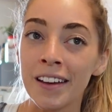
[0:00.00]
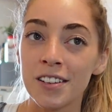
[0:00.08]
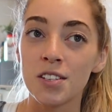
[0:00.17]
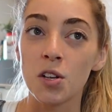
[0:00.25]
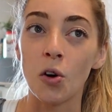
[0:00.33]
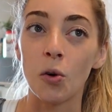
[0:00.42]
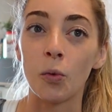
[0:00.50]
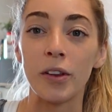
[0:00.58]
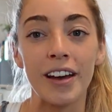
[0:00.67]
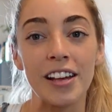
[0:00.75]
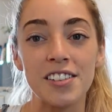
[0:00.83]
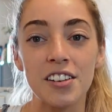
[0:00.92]
So when
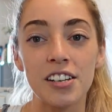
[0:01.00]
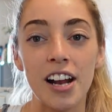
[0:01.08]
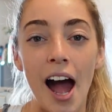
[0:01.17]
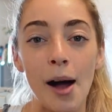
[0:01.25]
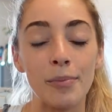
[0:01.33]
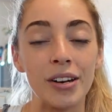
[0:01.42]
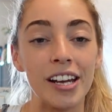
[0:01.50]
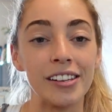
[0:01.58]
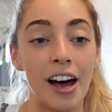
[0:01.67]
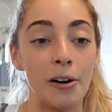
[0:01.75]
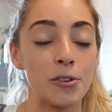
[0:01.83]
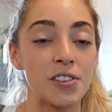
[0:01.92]
that started happening,
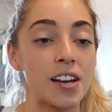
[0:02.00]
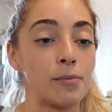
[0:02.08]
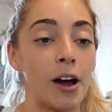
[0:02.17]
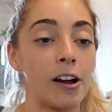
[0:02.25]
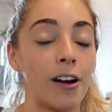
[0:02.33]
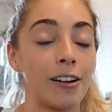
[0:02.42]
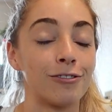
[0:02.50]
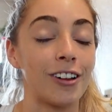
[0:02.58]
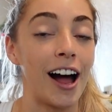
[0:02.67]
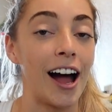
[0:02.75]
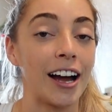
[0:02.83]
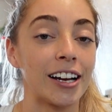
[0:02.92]
that was like my red
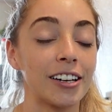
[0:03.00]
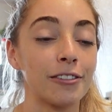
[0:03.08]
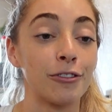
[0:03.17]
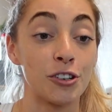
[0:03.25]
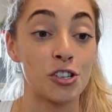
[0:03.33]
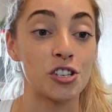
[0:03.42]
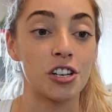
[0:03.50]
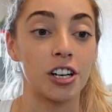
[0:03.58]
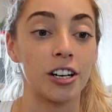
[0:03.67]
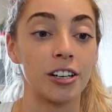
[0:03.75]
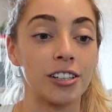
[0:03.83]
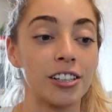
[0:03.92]
flag for
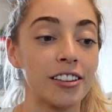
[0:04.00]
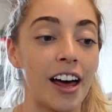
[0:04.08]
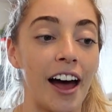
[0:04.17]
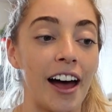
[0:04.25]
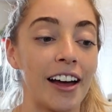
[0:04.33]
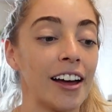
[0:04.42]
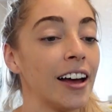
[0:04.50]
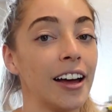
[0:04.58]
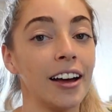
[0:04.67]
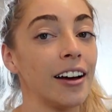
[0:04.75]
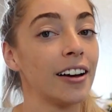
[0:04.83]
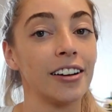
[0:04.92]
sure, that
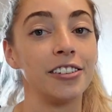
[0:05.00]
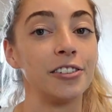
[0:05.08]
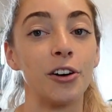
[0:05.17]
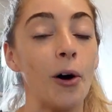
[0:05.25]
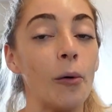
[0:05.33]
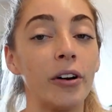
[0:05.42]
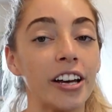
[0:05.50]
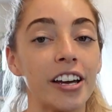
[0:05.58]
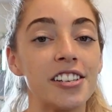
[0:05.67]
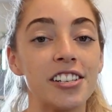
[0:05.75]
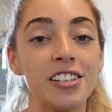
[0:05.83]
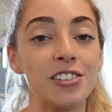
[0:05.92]
you don't want to
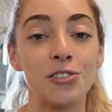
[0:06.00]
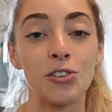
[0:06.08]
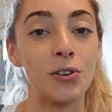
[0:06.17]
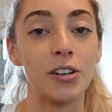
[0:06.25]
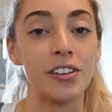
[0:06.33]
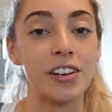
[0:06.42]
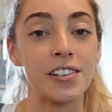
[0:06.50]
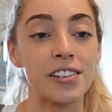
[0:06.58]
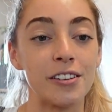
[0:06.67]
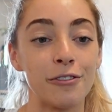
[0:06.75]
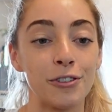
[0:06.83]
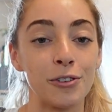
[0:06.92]
continue doing
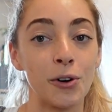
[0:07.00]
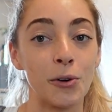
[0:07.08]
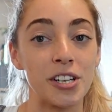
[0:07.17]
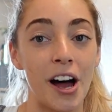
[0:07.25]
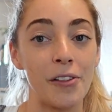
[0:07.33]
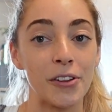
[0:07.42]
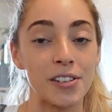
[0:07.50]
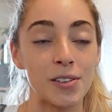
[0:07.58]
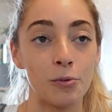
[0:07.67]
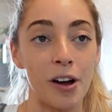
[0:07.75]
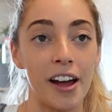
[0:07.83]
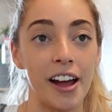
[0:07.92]
this. If you go down
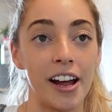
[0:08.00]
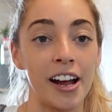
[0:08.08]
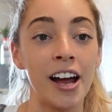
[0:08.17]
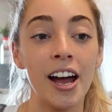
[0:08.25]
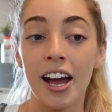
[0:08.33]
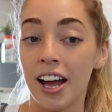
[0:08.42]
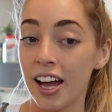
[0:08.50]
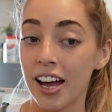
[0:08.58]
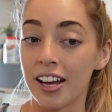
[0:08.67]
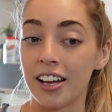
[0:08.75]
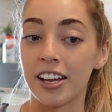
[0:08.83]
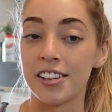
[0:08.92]
this way,
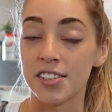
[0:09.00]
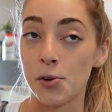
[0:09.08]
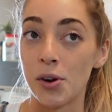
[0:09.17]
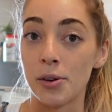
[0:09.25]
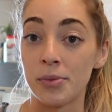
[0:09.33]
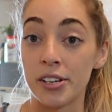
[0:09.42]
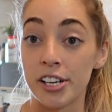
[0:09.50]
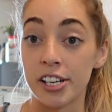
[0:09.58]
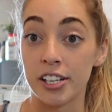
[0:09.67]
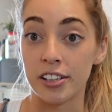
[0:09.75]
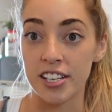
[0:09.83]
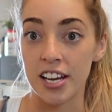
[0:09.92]
it's going to
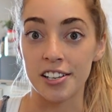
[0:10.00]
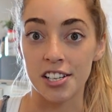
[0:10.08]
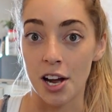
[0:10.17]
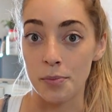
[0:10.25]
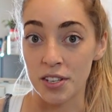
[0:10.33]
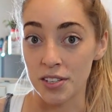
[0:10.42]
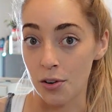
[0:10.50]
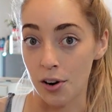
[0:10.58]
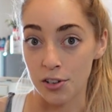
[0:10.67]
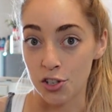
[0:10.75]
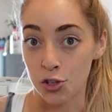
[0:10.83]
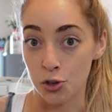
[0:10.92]
be 10 times as
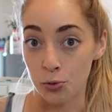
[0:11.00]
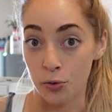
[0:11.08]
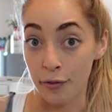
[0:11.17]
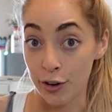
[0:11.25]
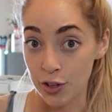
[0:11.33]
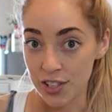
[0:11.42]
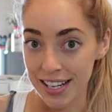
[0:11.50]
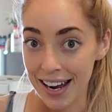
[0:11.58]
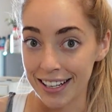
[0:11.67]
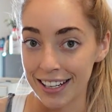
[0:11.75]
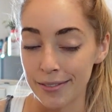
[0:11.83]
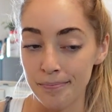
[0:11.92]
hard to reverse
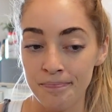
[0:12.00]
diet.